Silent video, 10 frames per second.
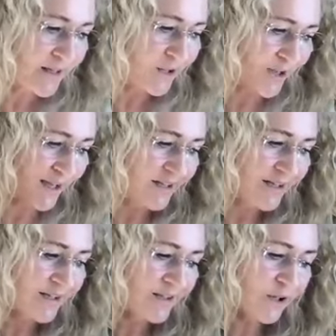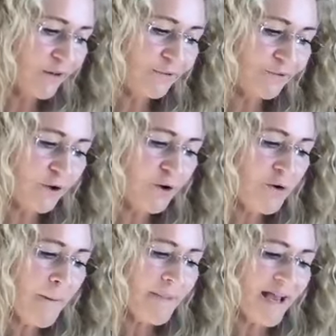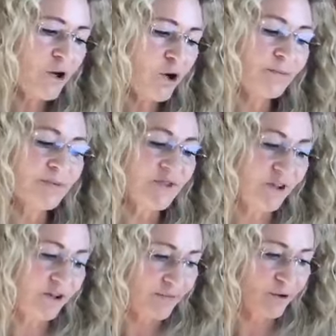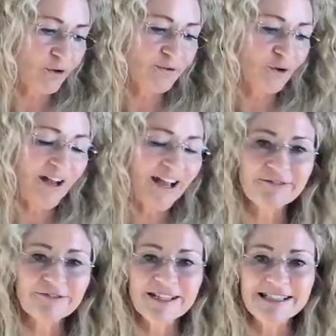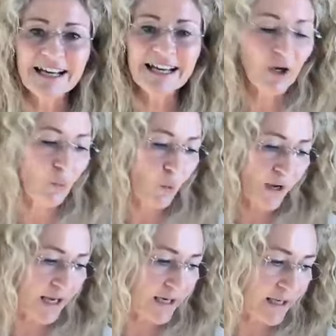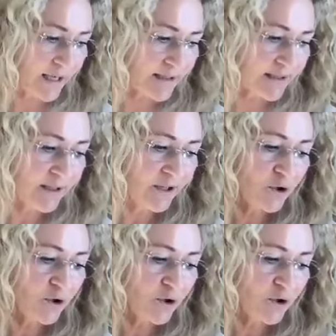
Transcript: Okay. So through being observant of your everyday awareness,